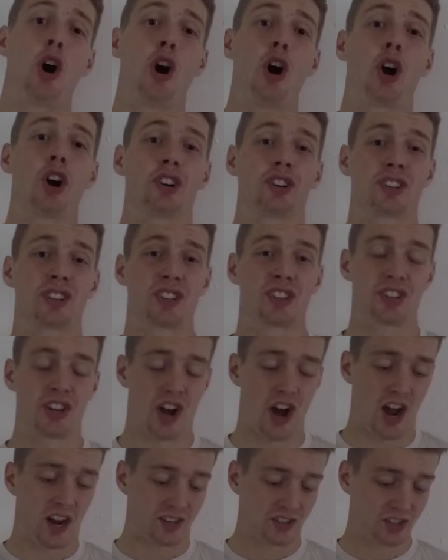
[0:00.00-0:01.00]
are
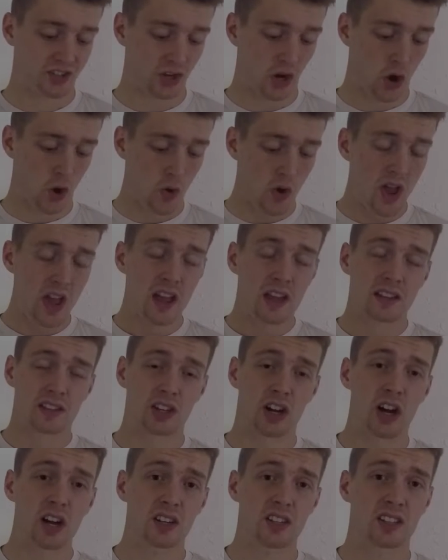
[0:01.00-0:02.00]
socks. So
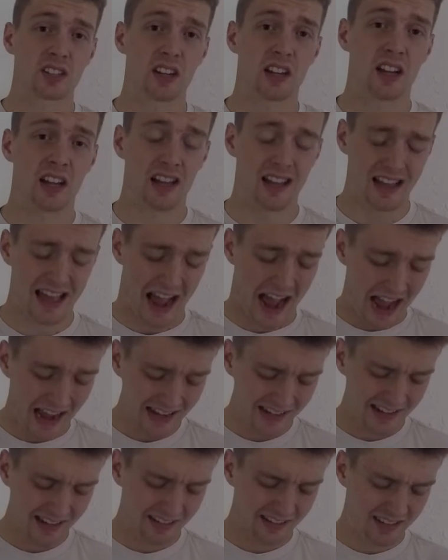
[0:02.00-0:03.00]
socks,
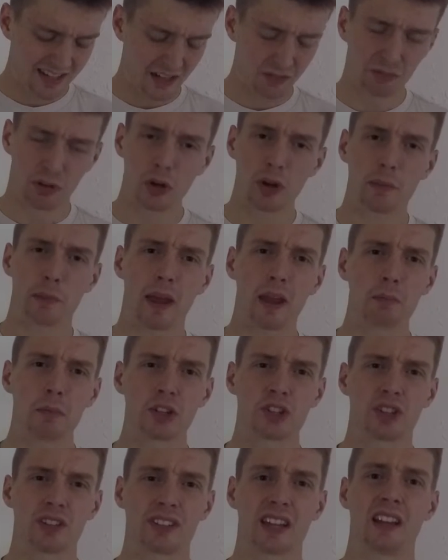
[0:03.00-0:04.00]
I didn't really pay
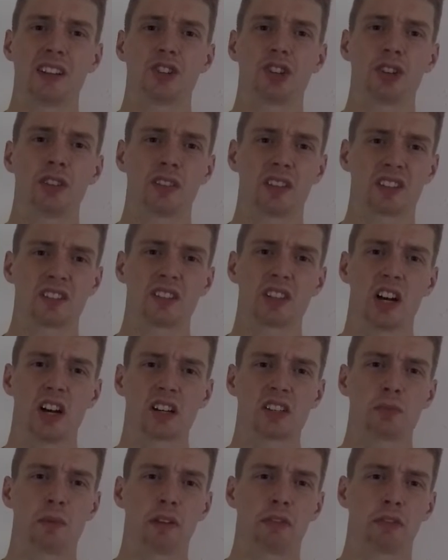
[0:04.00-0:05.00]
much attention to
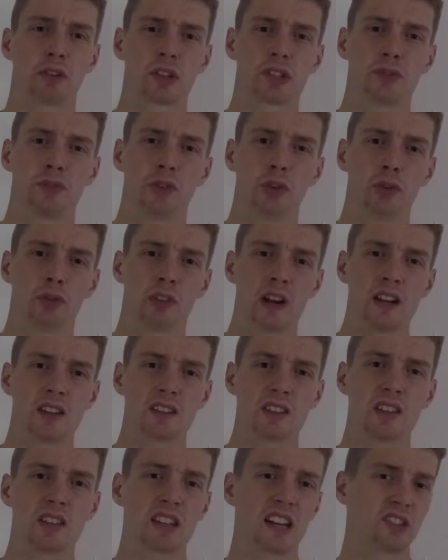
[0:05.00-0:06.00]
socks my first few races.